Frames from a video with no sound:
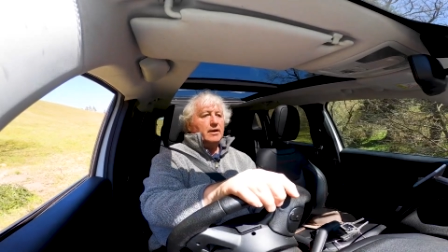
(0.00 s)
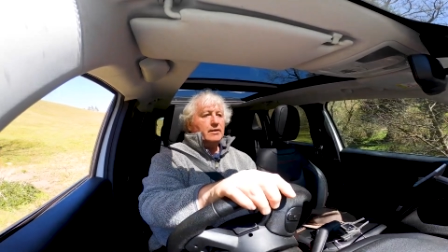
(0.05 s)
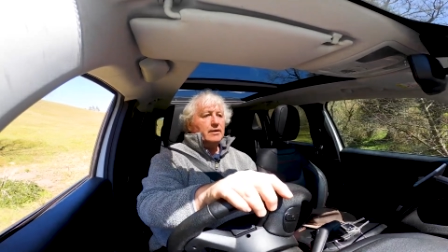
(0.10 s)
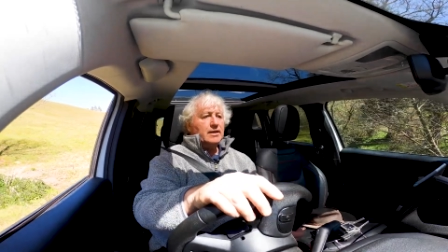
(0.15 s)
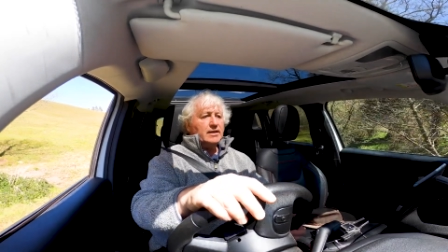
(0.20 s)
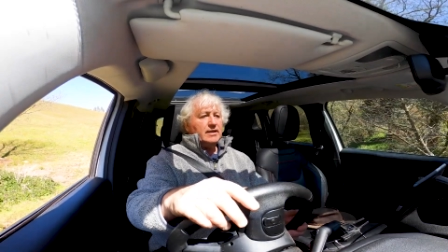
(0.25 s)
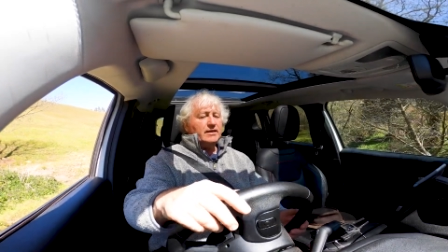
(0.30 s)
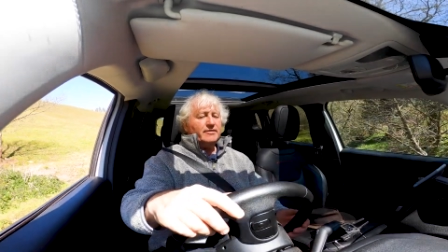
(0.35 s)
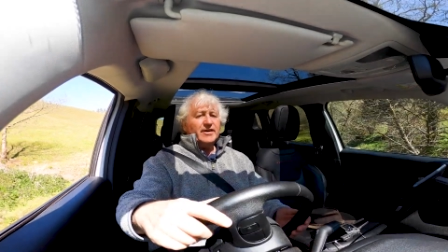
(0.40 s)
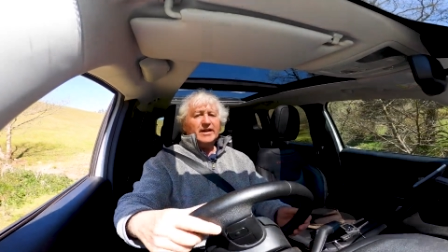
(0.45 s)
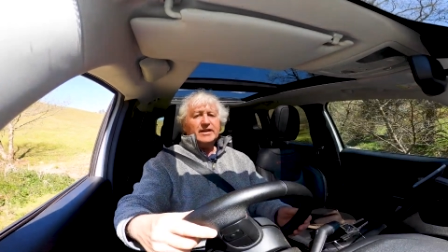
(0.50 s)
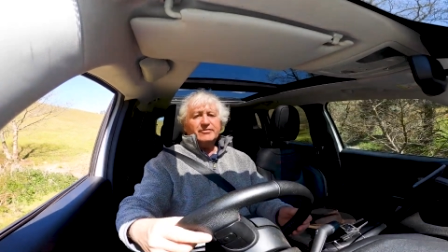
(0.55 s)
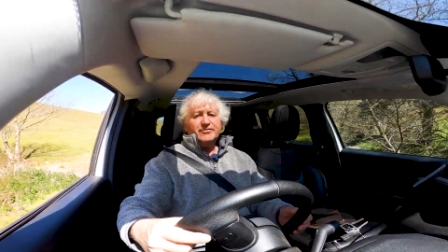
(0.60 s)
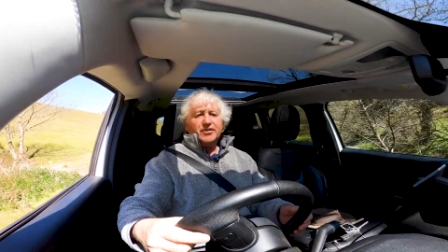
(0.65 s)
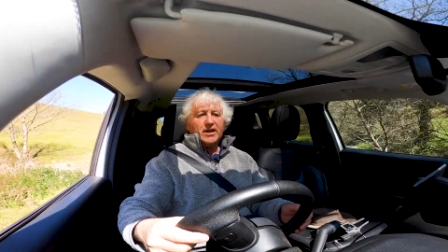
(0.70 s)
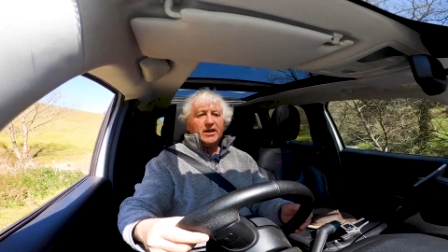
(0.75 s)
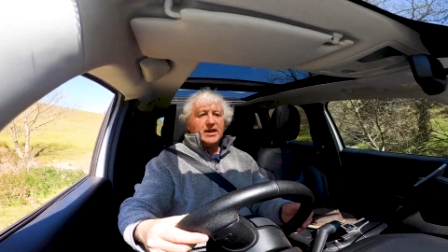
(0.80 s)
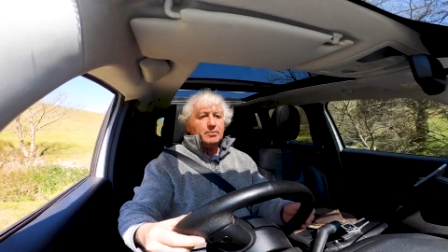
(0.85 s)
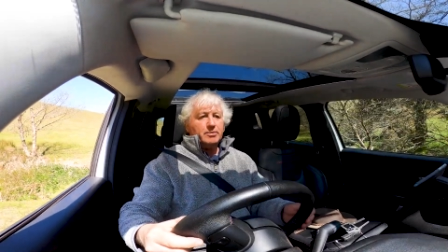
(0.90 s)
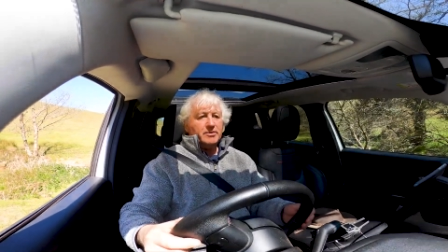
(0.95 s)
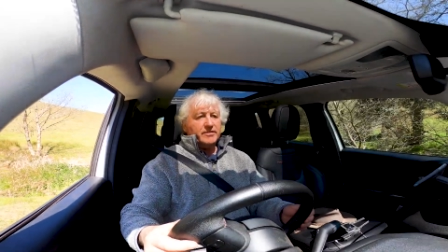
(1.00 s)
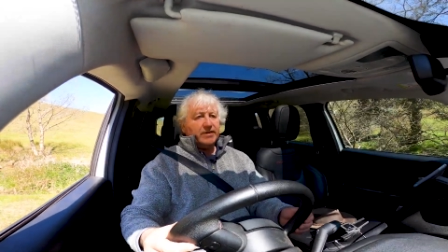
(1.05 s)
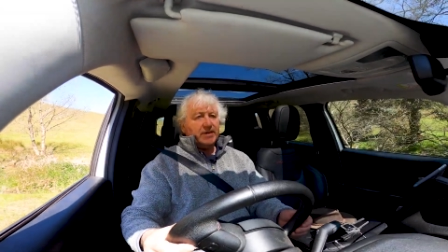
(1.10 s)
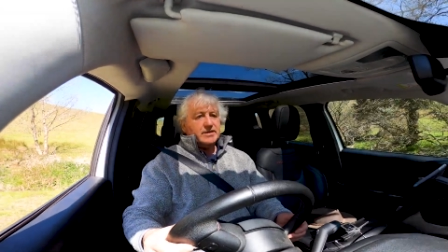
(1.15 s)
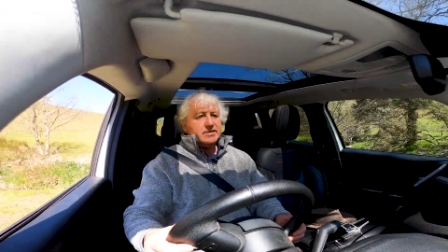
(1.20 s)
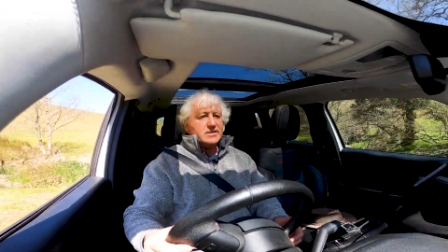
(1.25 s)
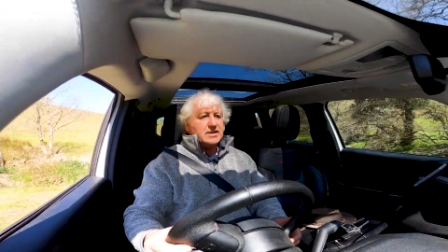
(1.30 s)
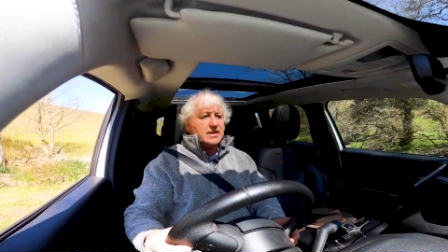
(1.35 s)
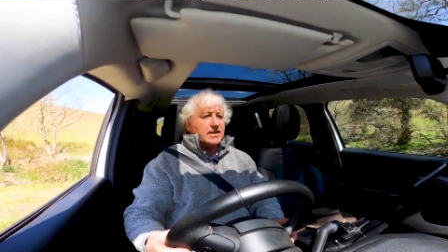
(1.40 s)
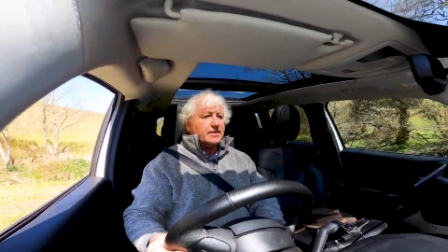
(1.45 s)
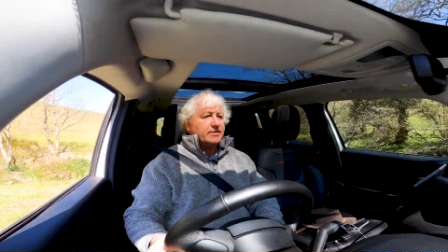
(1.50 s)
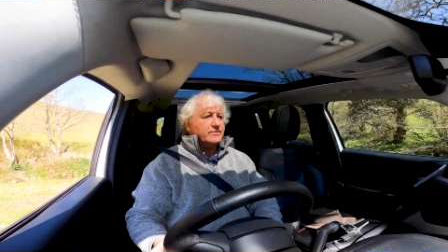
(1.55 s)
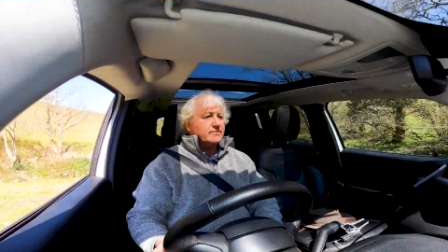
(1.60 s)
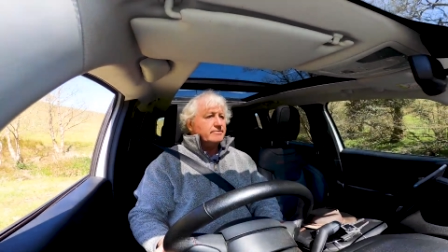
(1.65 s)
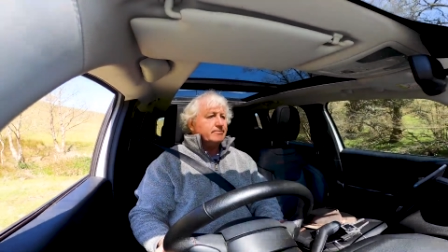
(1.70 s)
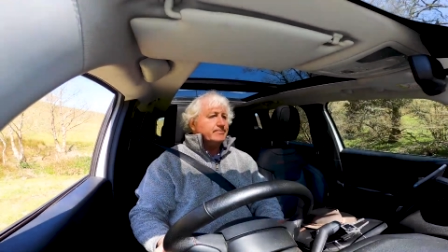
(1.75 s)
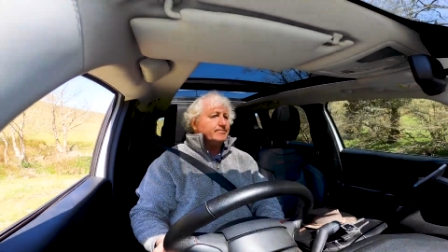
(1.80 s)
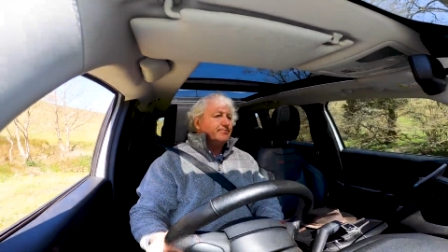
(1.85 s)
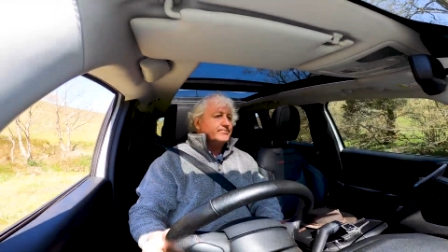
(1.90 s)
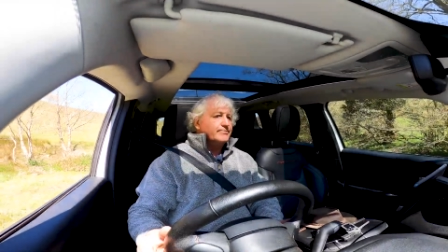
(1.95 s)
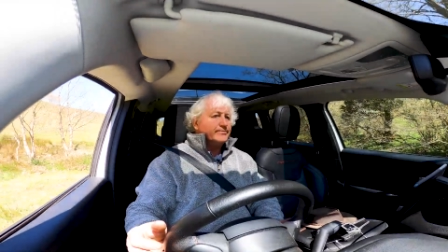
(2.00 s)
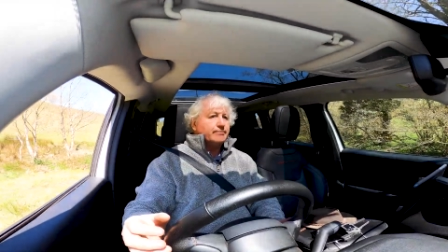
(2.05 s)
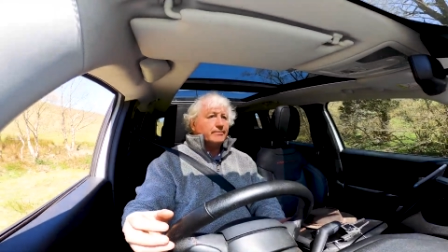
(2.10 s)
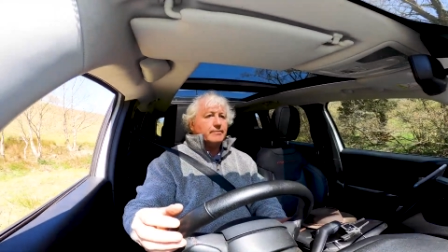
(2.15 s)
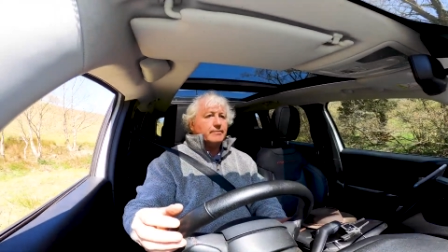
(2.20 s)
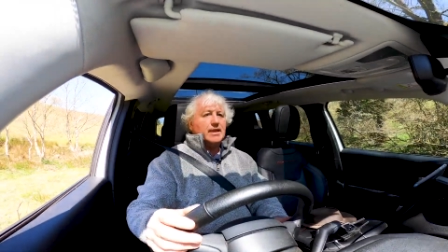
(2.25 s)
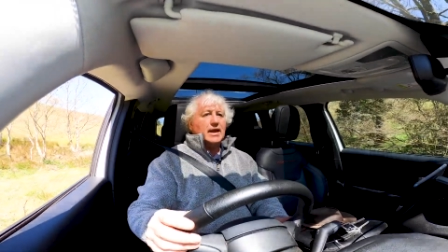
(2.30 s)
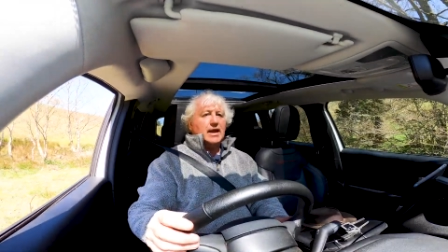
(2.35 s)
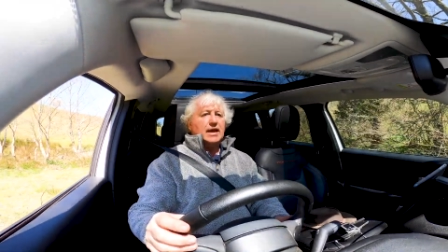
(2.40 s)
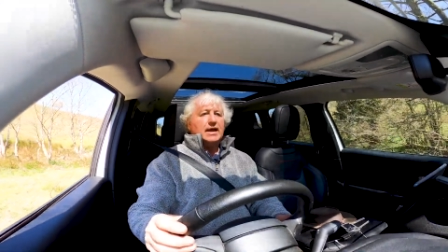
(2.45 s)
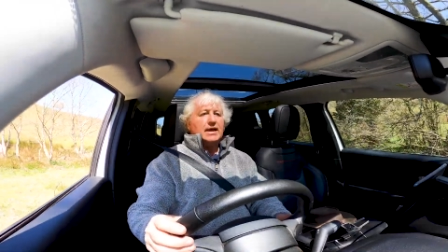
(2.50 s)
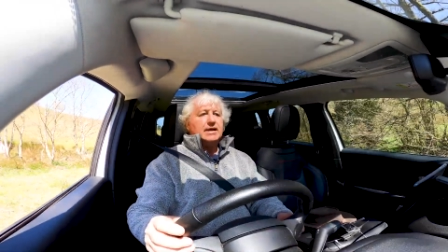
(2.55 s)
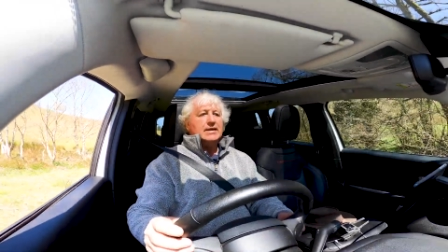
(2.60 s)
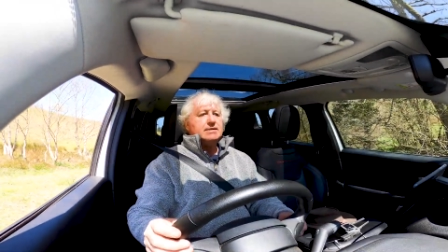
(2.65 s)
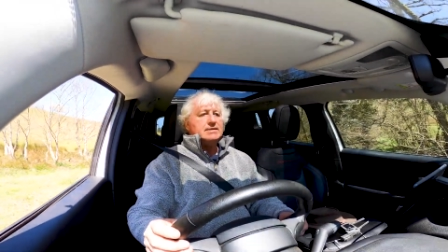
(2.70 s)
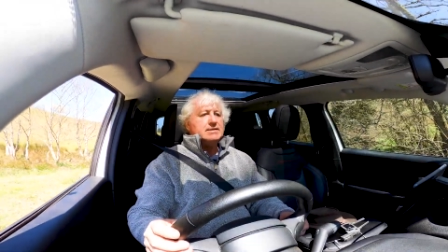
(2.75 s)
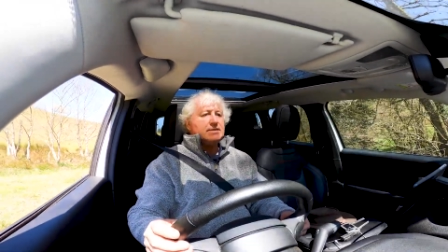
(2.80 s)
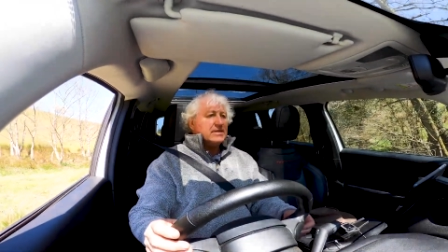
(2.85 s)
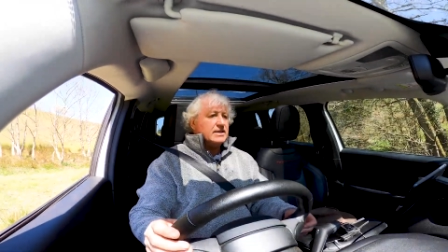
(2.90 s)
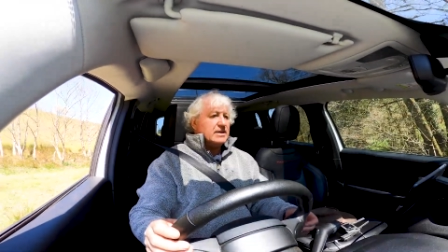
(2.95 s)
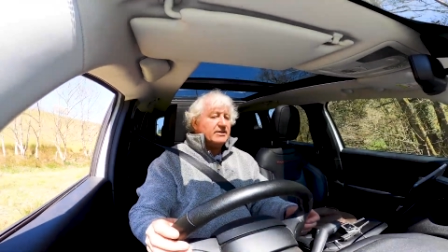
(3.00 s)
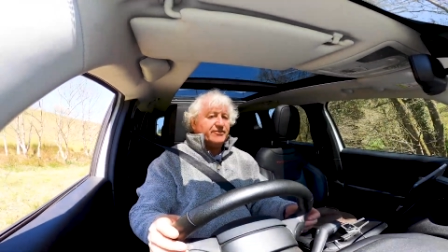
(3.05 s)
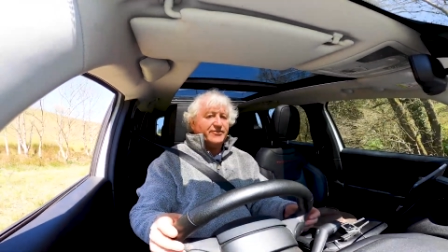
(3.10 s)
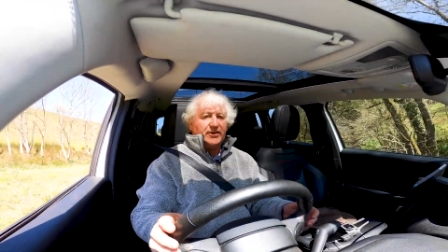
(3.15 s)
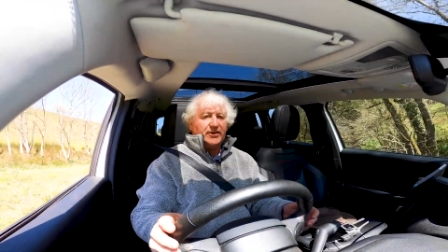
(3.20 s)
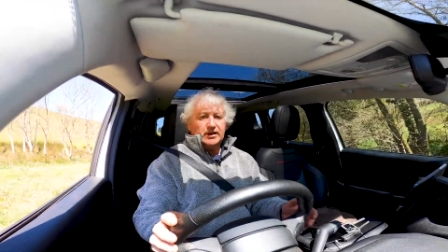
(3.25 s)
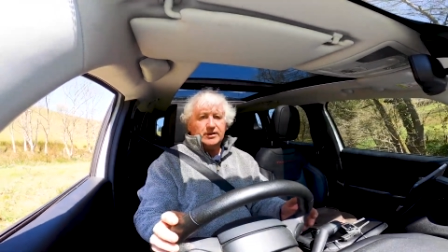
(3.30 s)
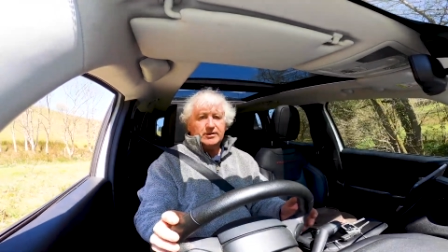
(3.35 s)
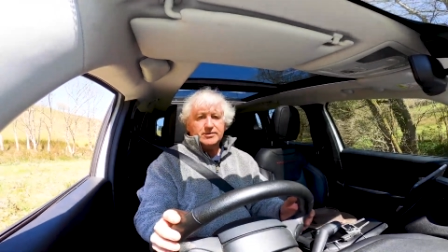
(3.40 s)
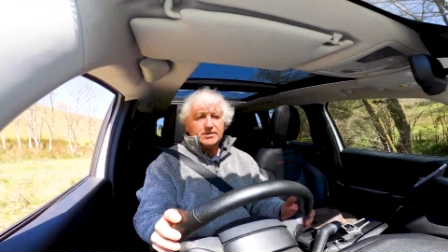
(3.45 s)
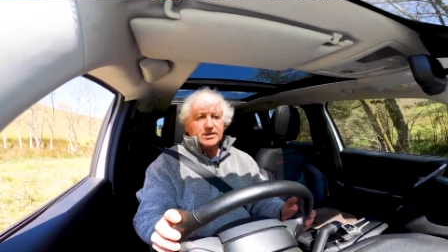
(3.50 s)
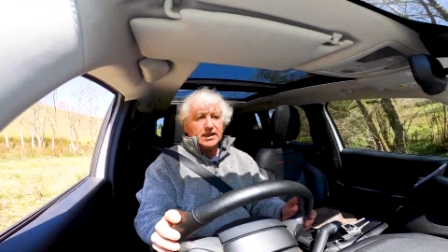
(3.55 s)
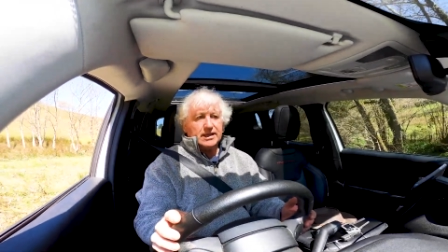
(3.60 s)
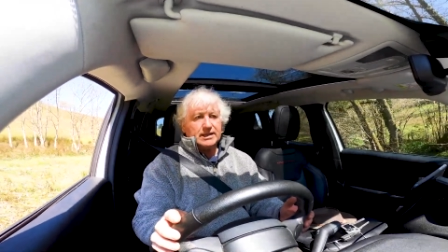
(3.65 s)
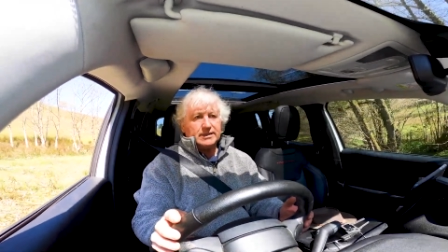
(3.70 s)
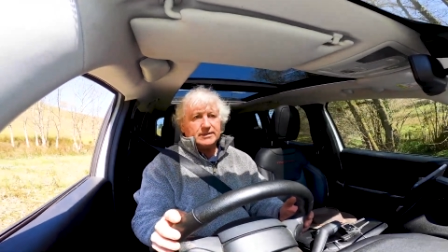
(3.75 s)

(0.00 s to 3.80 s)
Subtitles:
Oh, I've had it for a couple of years now. And it follows an